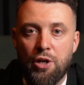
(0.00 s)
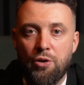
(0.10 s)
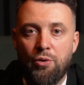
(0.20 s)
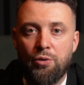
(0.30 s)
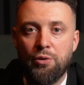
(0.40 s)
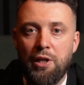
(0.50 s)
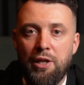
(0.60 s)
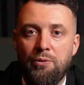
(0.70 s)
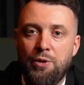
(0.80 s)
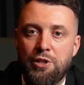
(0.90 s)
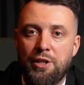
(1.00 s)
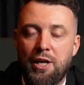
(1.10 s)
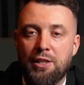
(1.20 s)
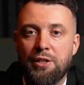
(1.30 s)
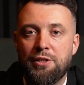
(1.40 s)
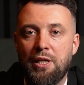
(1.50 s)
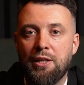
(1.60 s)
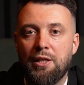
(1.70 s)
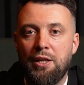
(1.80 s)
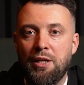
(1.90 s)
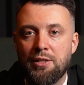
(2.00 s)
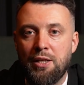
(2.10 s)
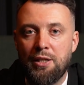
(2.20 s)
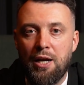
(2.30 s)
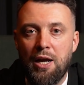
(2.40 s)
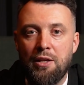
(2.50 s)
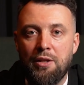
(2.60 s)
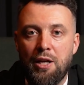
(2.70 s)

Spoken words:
can only visit doctors and clinics that are in